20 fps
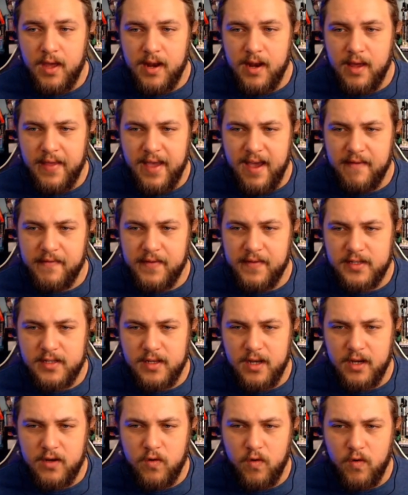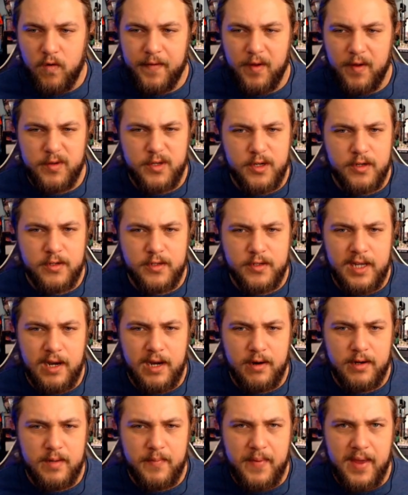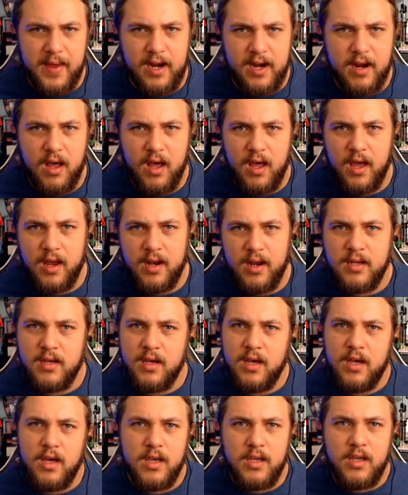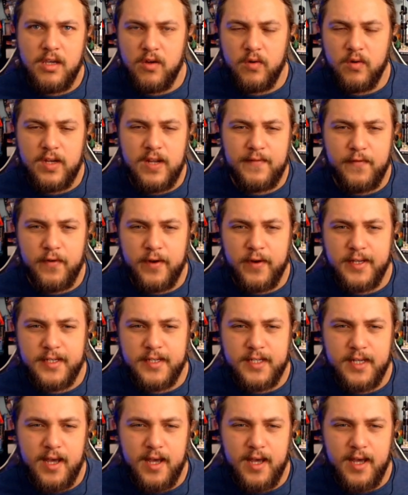Now they have these cool filters here depending on, you know, different